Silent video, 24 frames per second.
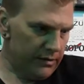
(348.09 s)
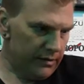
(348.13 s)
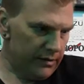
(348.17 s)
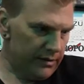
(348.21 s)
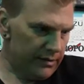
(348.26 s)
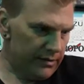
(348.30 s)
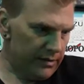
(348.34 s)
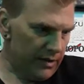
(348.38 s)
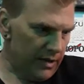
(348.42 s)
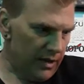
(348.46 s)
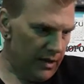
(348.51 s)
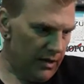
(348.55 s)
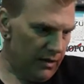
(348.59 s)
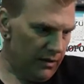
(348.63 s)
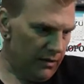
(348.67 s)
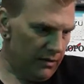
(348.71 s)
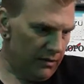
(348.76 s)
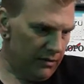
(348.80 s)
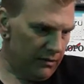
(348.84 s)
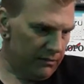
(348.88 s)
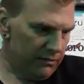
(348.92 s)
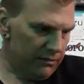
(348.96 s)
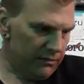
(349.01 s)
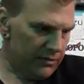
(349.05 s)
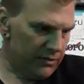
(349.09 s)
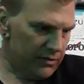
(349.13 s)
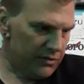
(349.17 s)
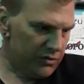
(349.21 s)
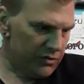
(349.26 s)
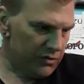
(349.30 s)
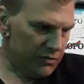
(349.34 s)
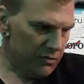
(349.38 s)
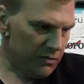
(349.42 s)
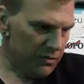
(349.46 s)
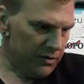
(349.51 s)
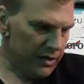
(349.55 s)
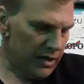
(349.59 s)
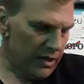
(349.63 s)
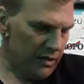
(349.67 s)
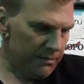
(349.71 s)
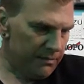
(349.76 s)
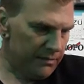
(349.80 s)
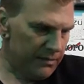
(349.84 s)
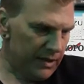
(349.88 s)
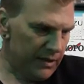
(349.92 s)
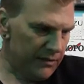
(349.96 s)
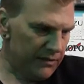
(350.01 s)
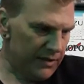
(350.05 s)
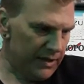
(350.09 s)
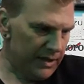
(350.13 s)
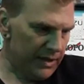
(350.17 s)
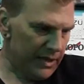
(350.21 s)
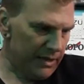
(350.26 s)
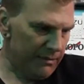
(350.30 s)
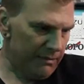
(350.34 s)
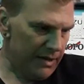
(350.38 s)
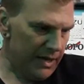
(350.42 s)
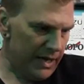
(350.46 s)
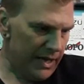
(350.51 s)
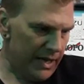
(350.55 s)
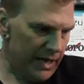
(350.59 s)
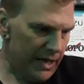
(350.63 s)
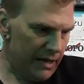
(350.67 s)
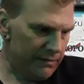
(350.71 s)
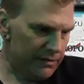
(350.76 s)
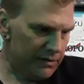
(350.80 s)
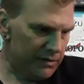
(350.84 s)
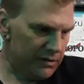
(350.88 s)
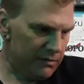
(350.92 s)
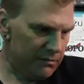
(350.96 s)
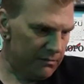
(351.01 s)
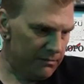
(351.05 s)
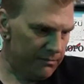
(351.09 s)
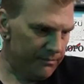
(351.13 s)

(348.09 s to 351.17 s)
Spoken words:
It's all screwed up. I think I may have some